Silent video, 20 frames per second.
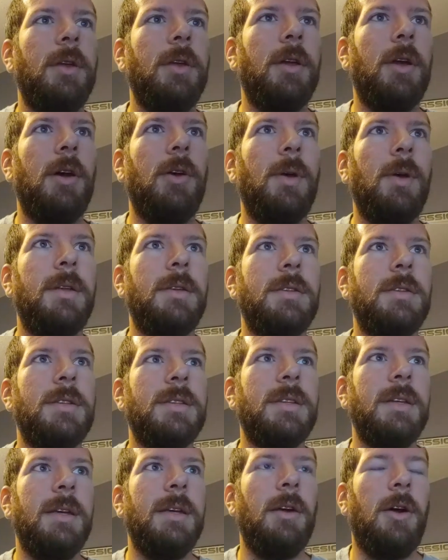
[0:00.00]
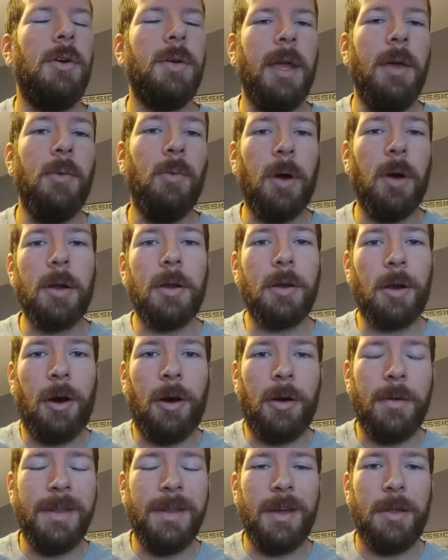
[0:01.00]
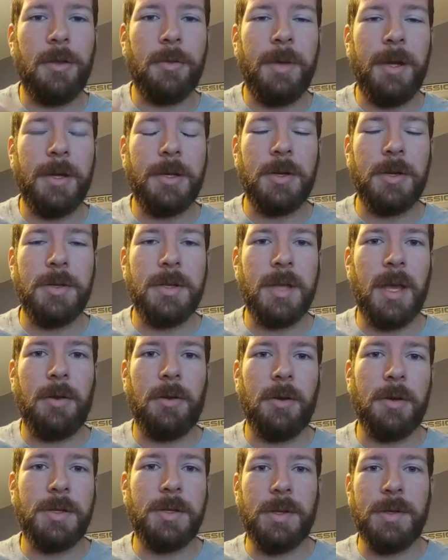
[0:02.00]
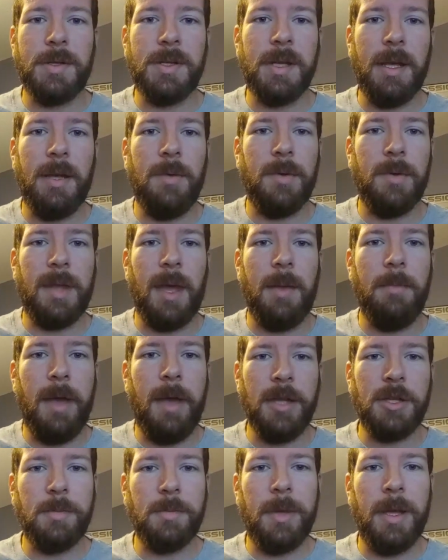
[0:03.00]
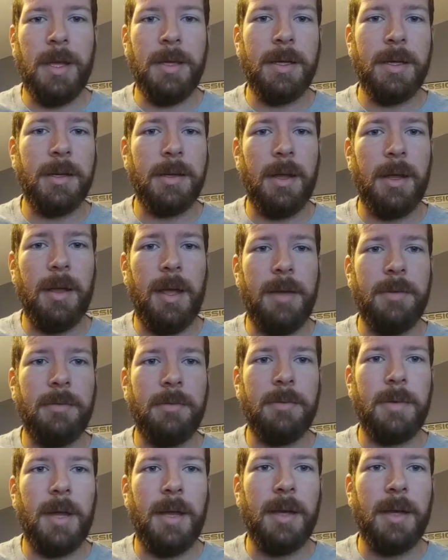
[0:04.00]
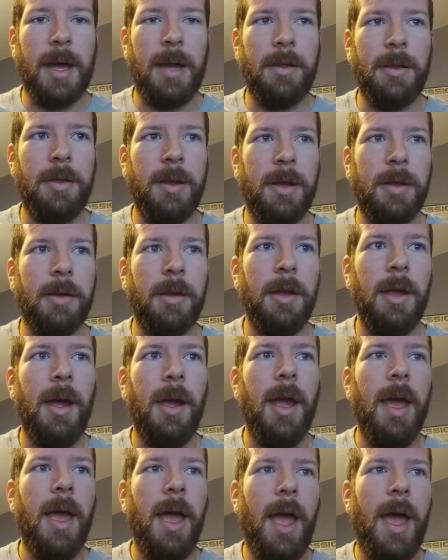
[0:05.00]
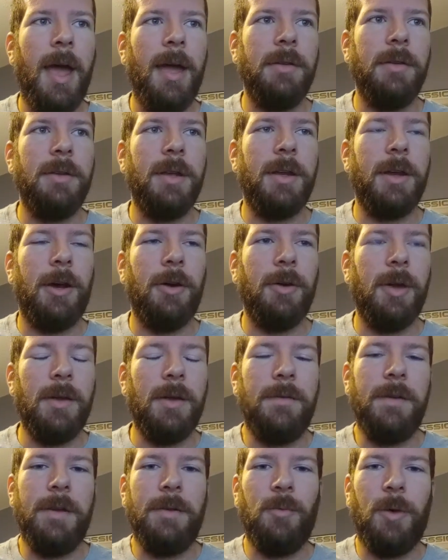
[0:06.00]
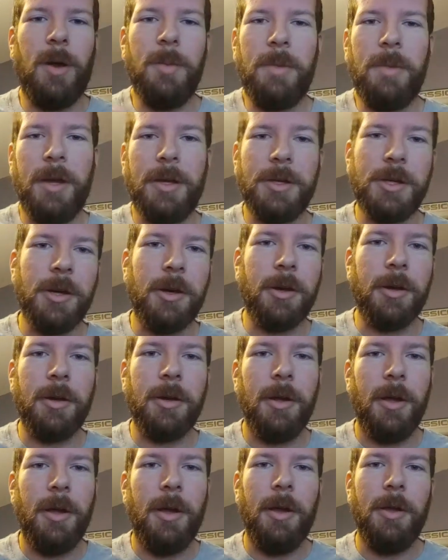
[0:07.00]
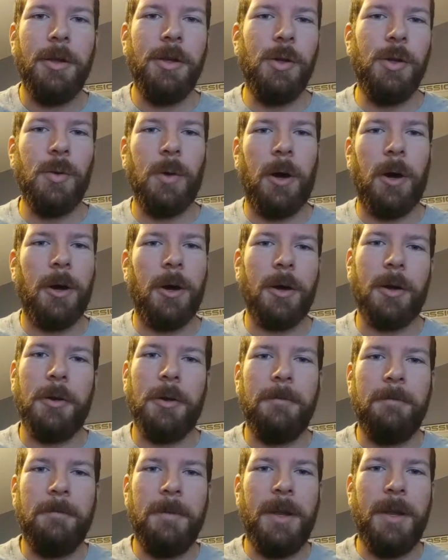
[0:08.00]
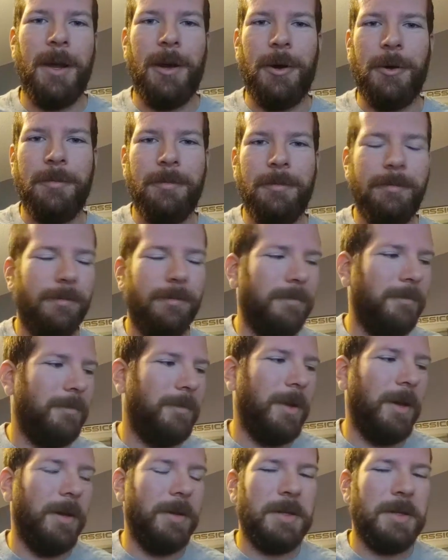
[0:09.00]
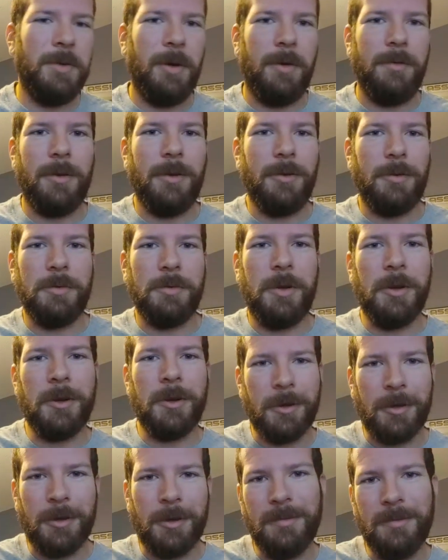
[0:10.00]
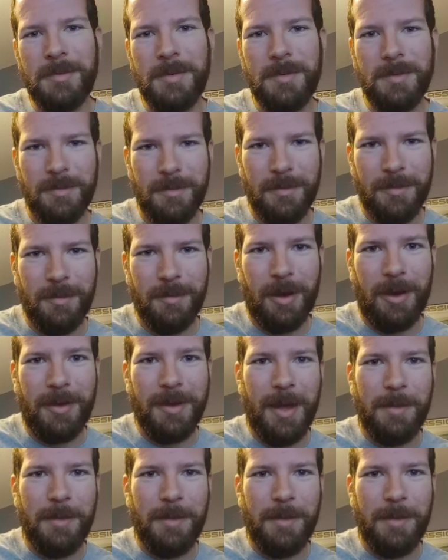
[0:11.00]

go and see, okay, what are all the other pictures that are associated with that magic band and kind of thing. And, if in one picture you are, a 12-year-old girl on